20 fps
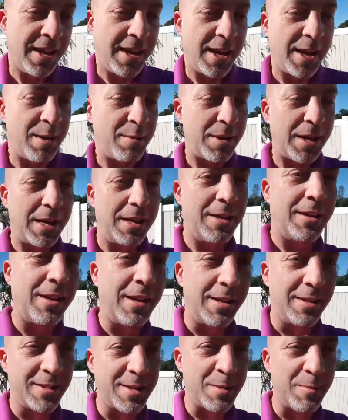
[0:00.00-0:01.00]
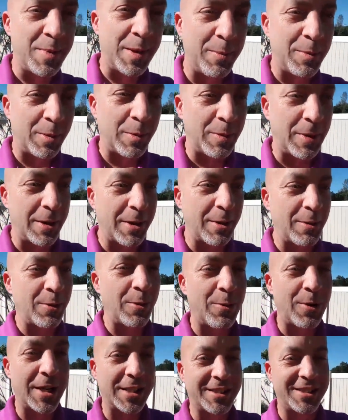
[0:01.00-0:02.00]
and and, and some people probably would
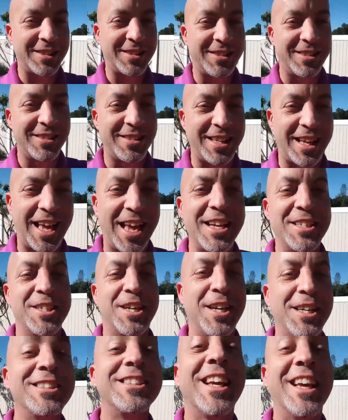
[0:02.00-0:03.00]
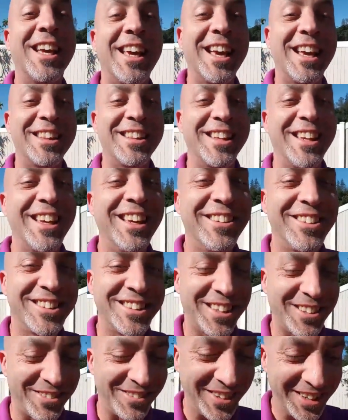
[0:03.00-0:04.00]
watch this and say, hey Josh, hey Kathy, what's
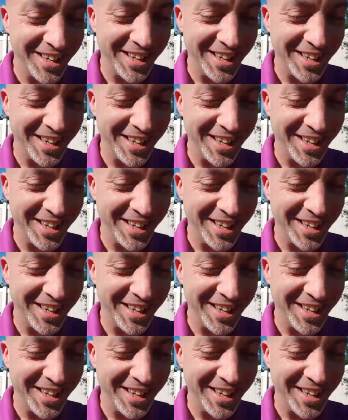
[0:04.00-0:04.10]
up?